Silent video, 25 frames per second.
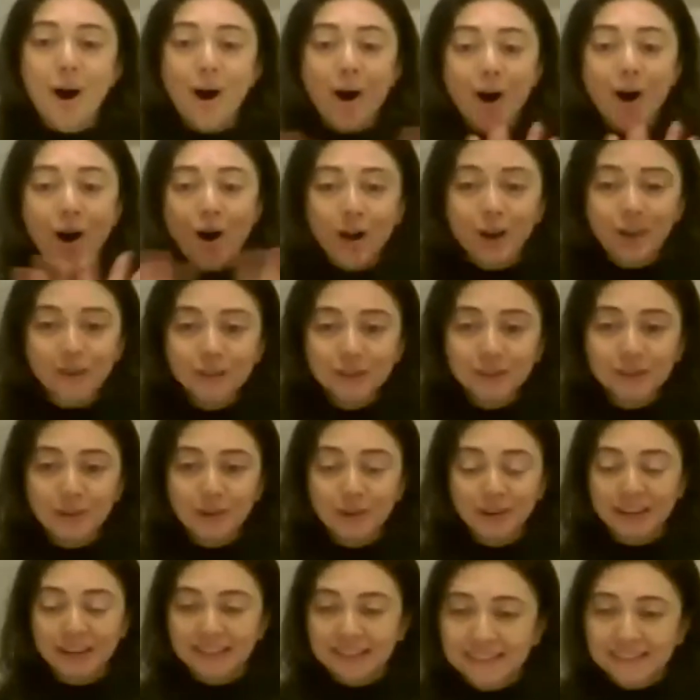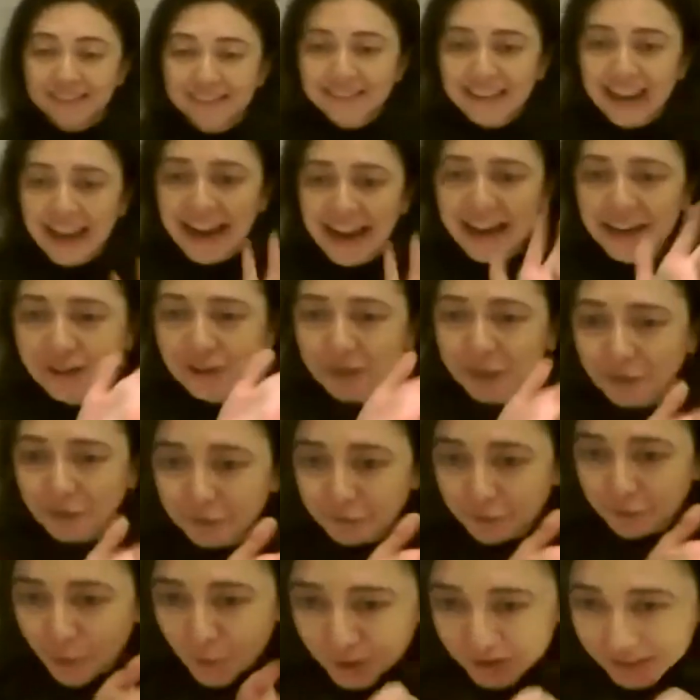All students aged
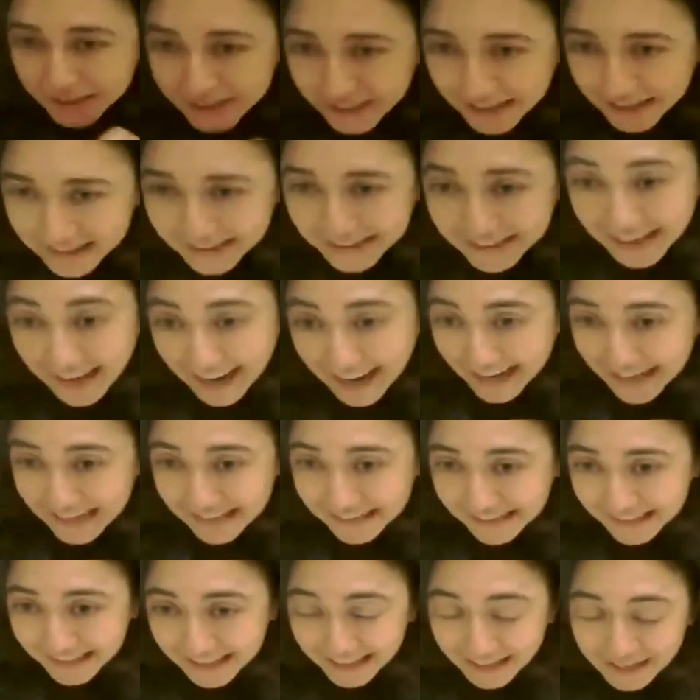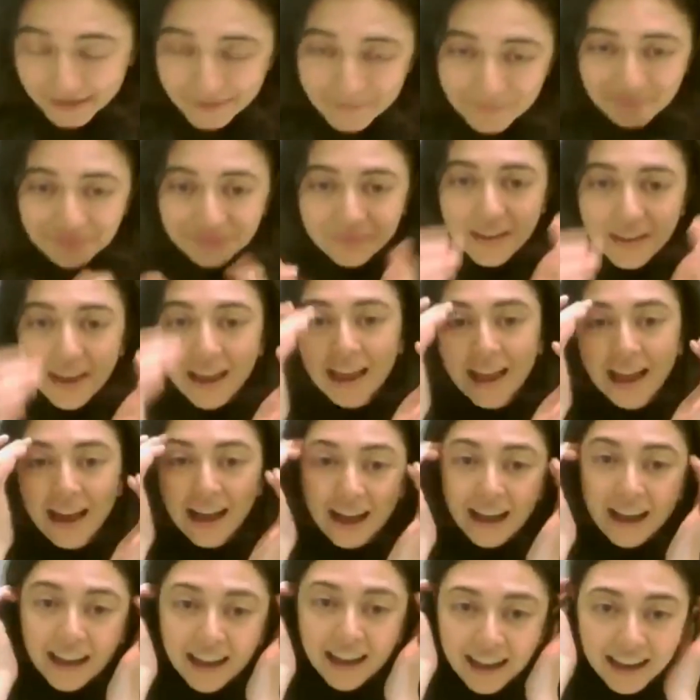14 to 18,
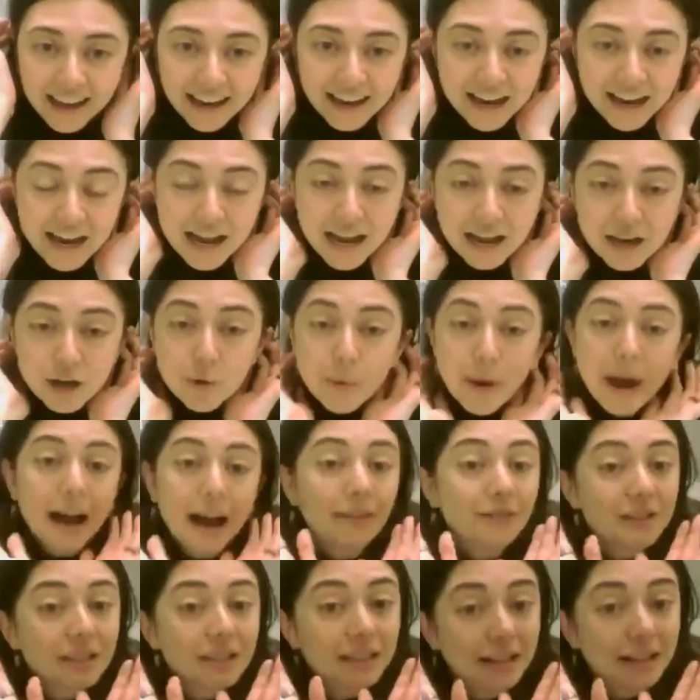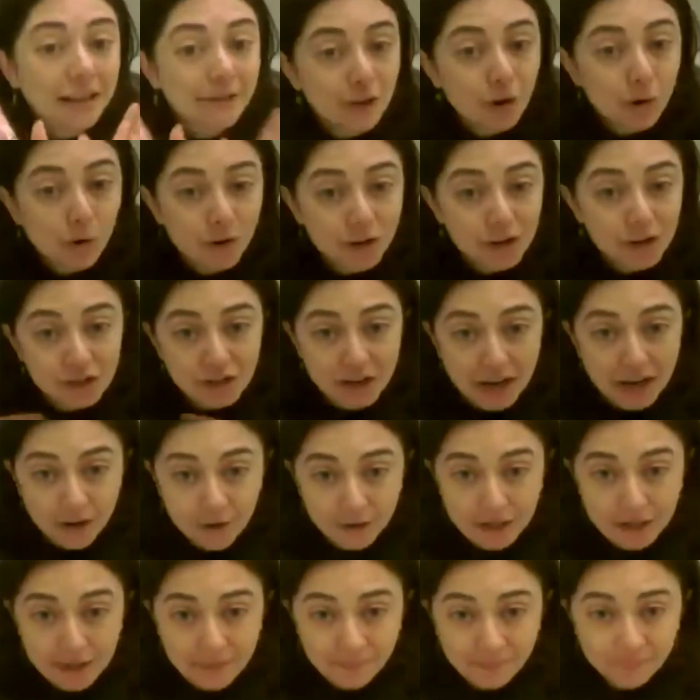you have to live in Orange
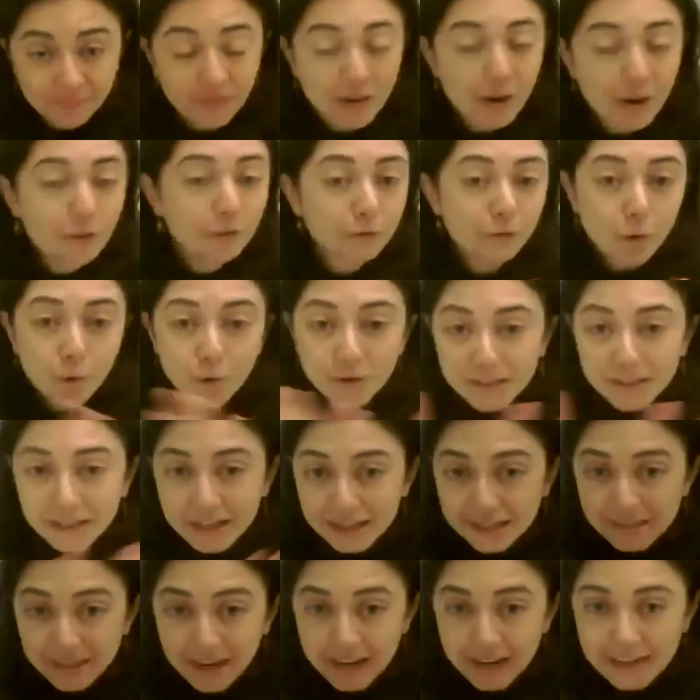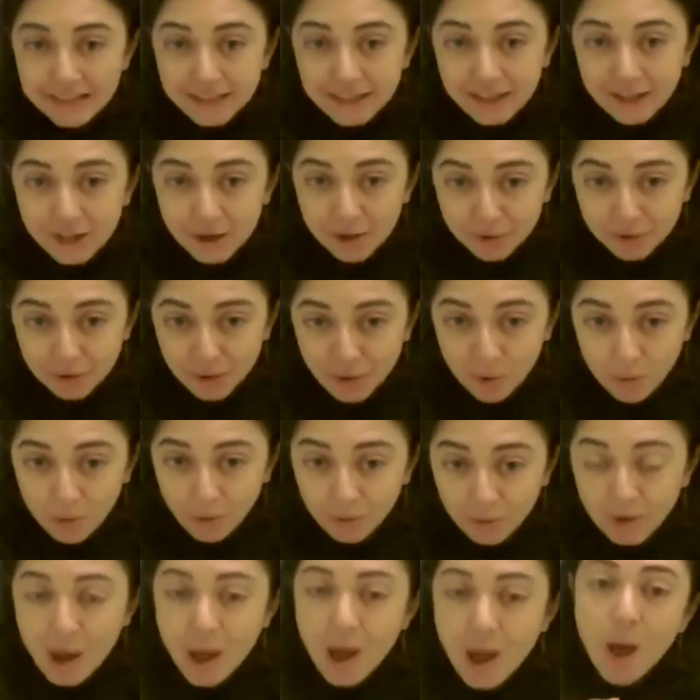County, 14 to 18 years
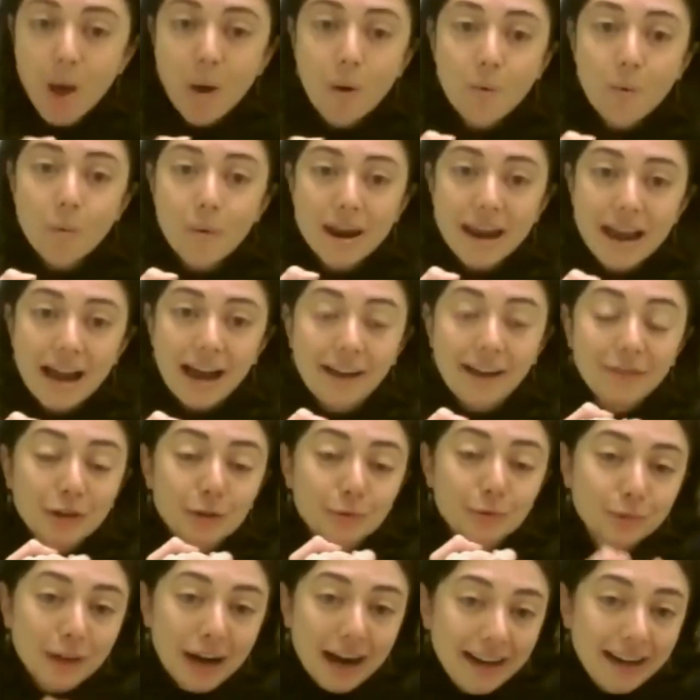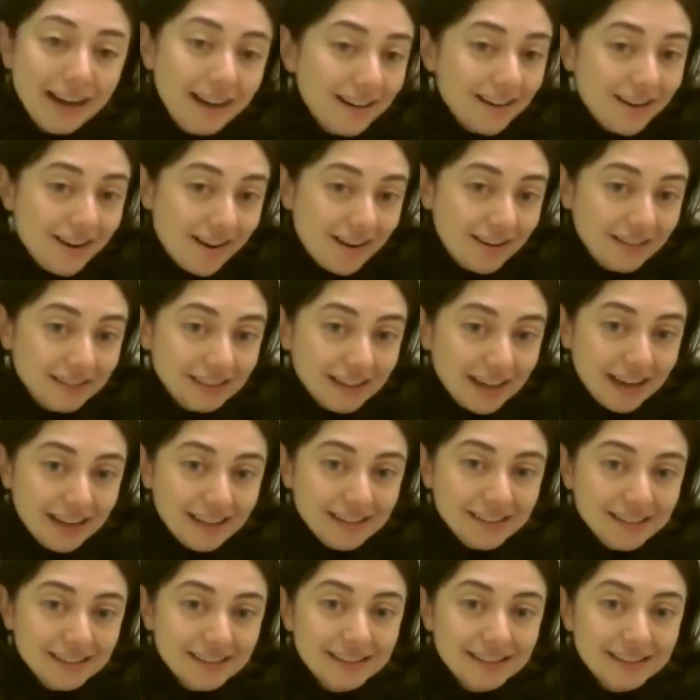old. We have a writing contest.